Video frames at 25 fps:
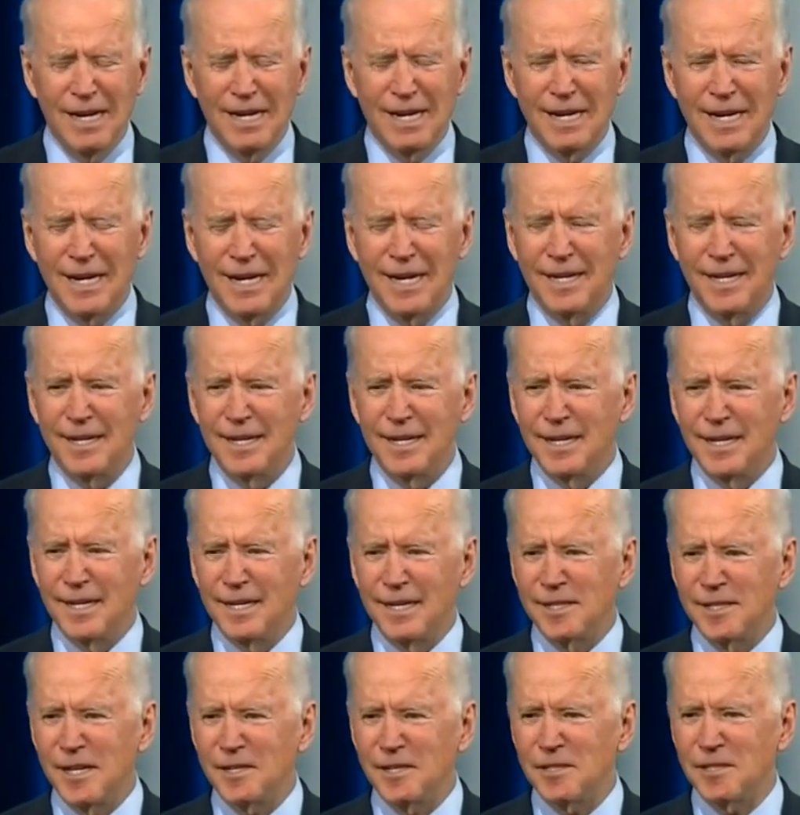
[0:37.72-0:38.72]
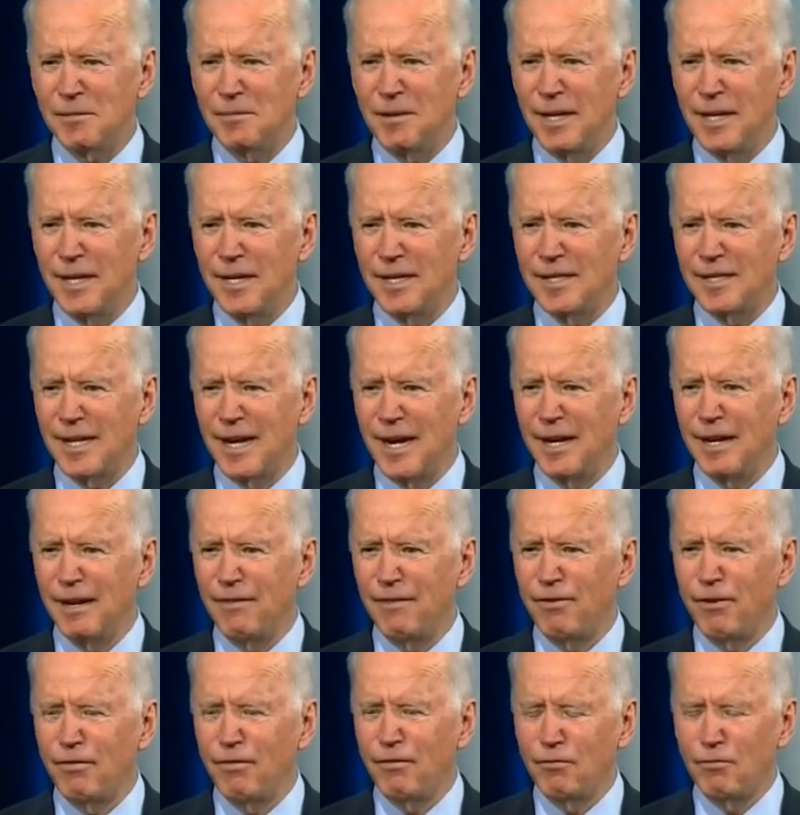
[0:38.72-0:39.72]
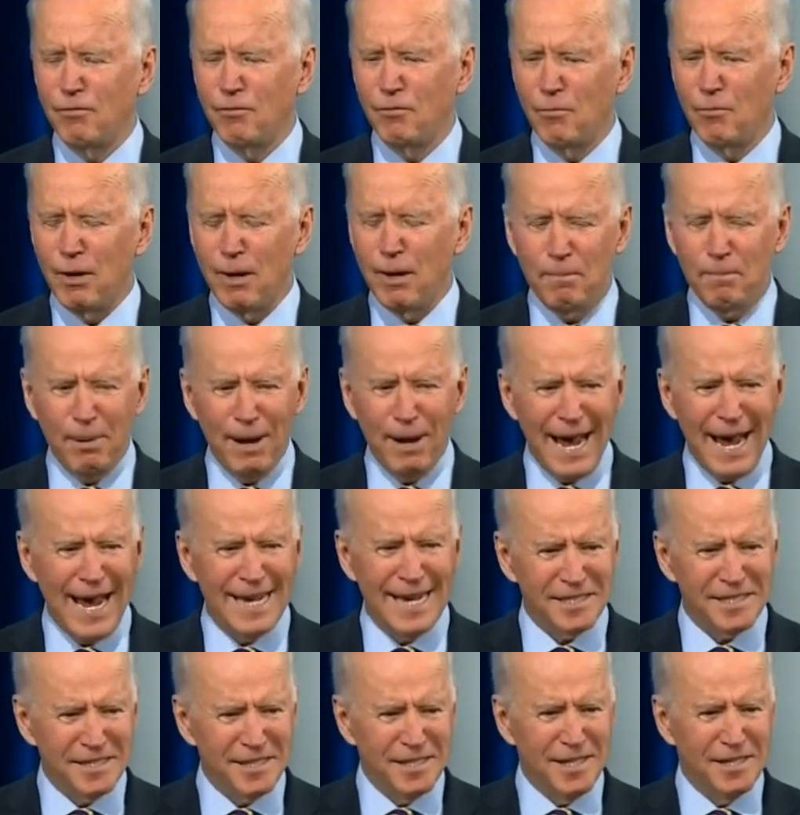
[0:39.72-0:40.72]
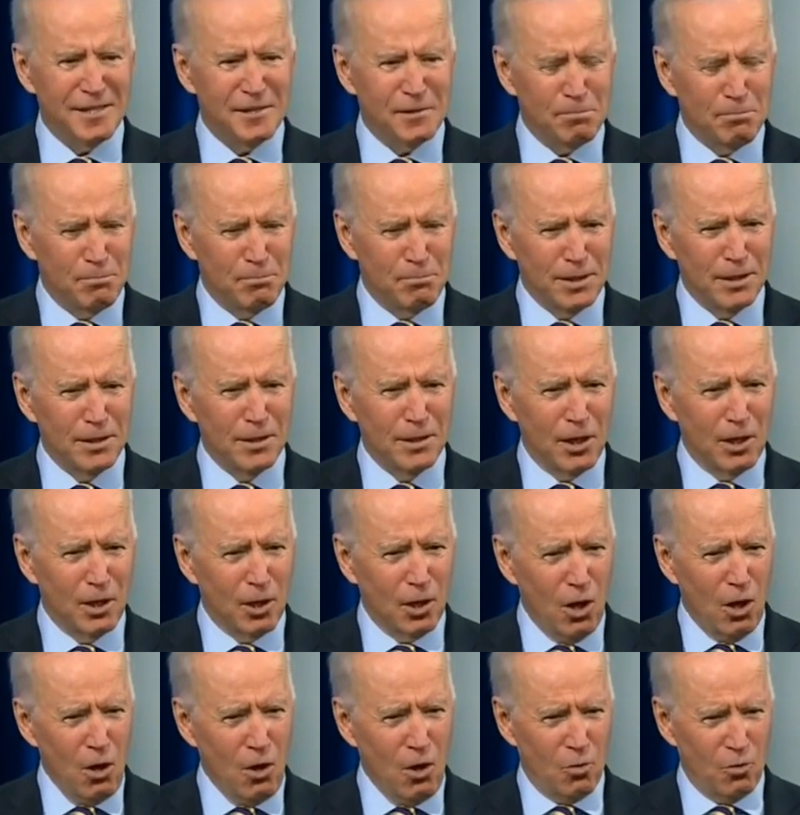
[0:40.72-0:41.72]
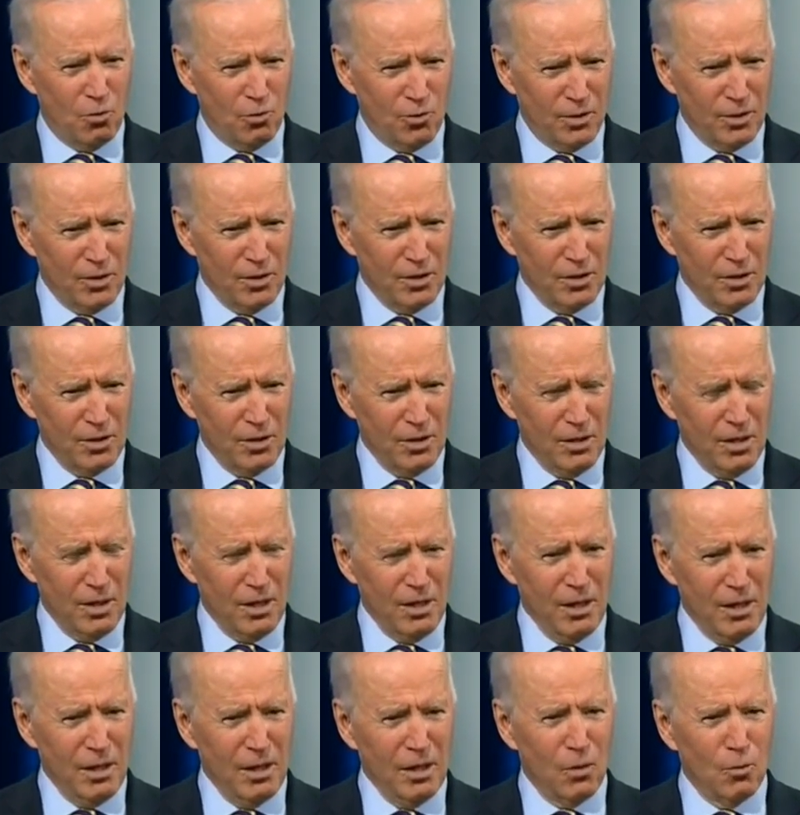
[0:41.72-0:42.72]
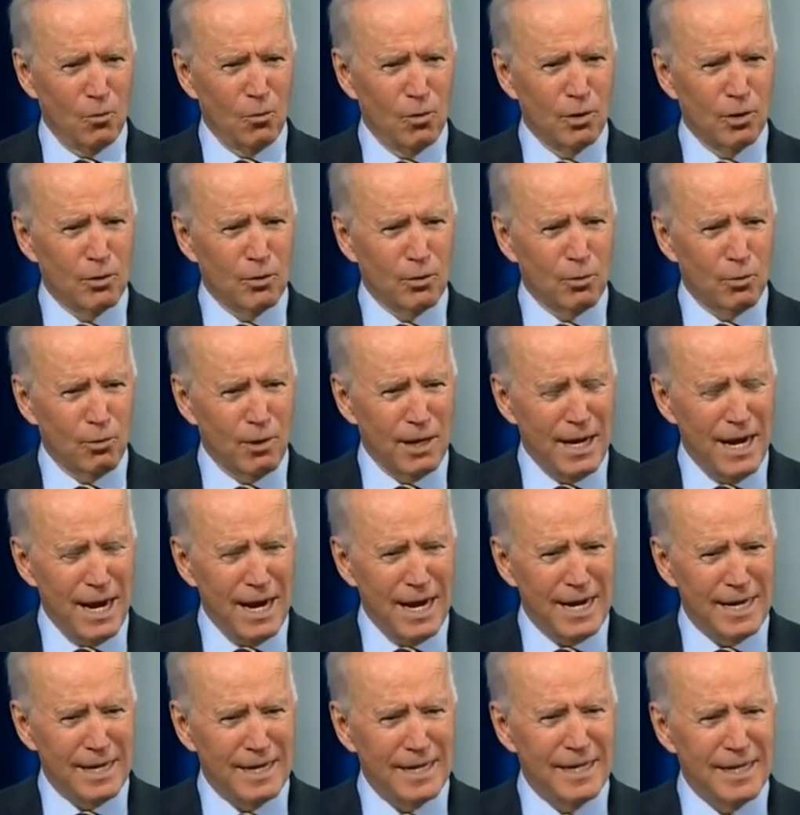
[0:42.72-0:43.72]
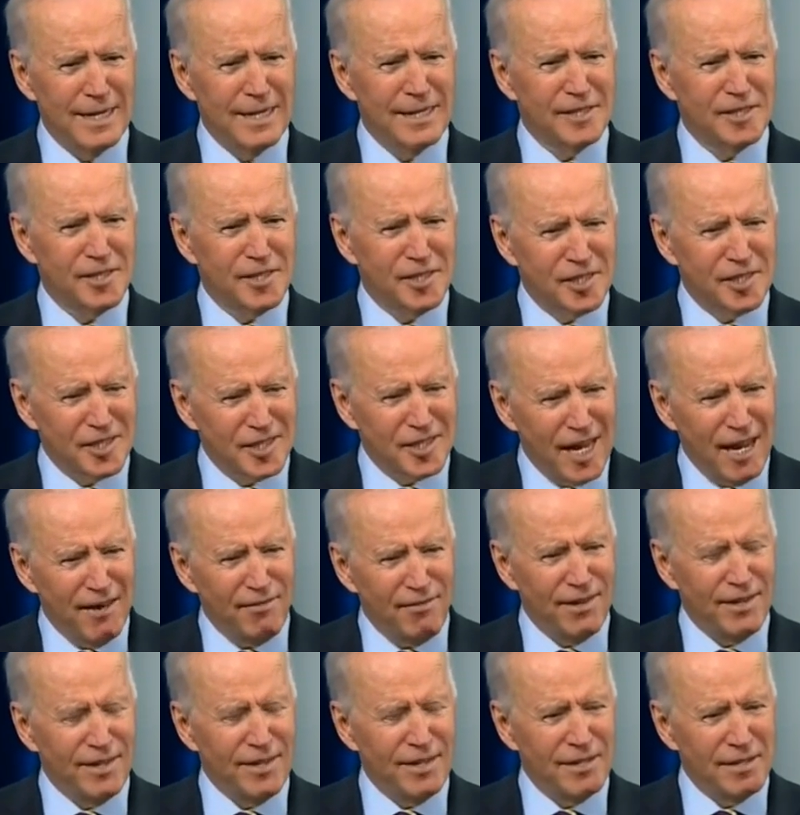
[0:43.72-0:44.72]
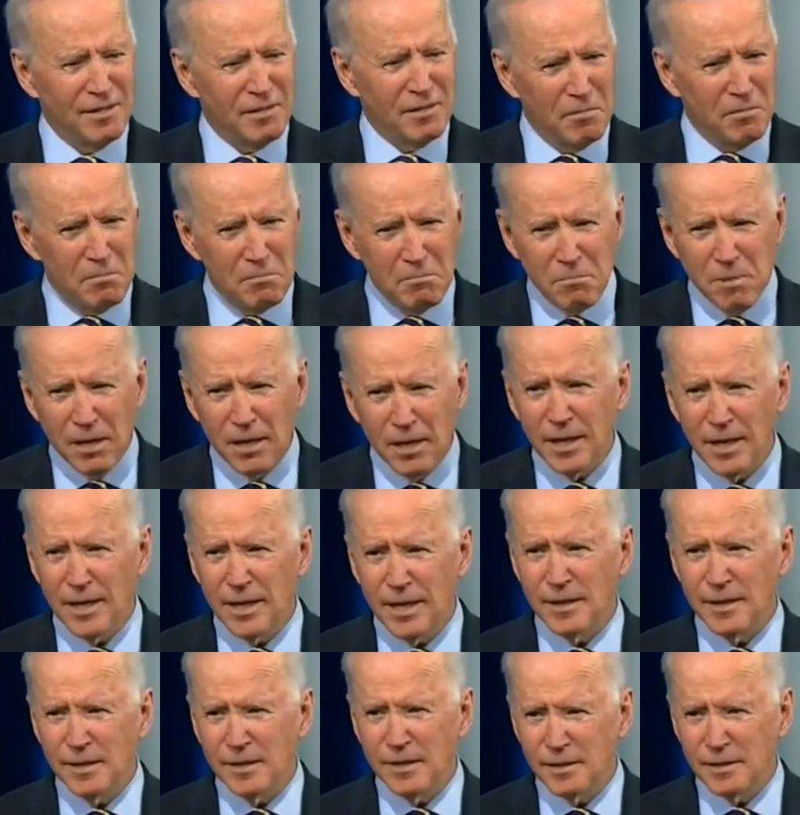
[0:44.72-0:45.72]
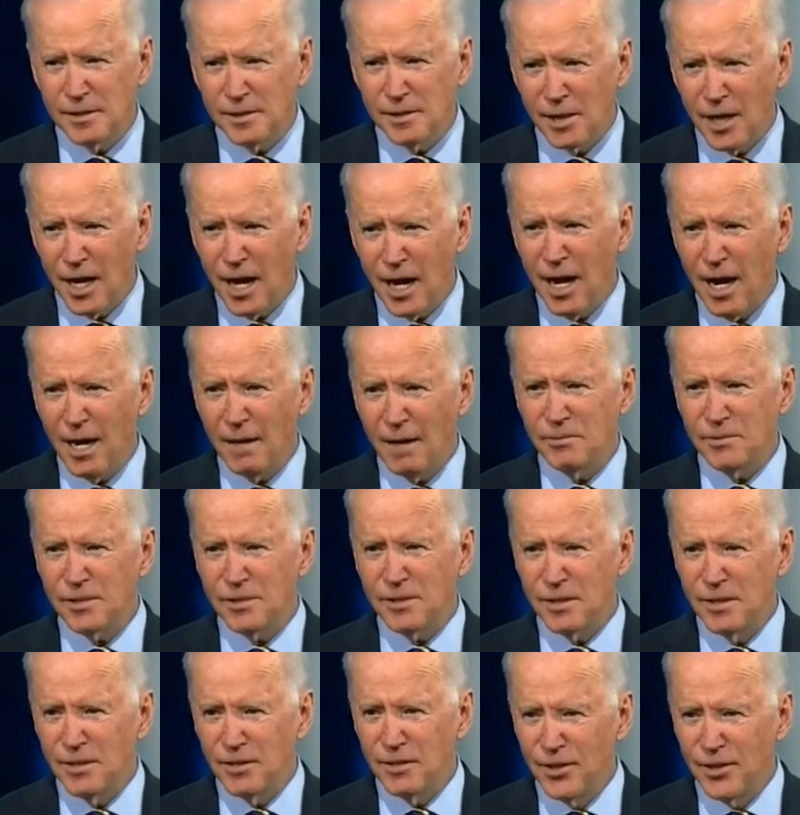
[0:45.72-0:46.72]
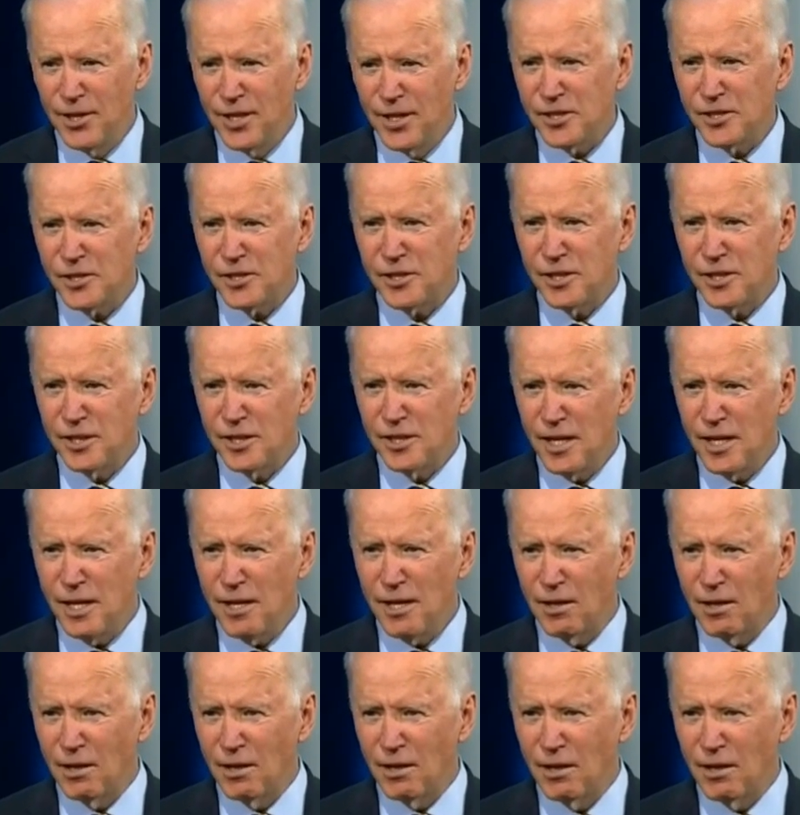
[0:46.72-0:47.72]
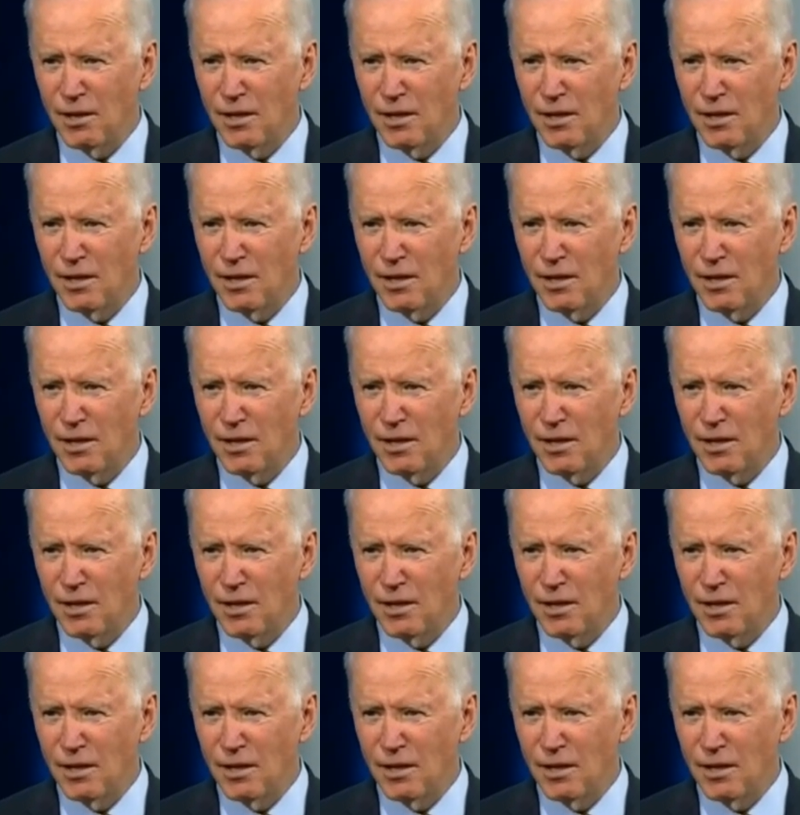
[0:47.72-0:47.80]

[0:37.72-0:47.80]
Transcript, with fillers: it is estimated that if you, we pass this bill alone, we'll create seven million jobs this year.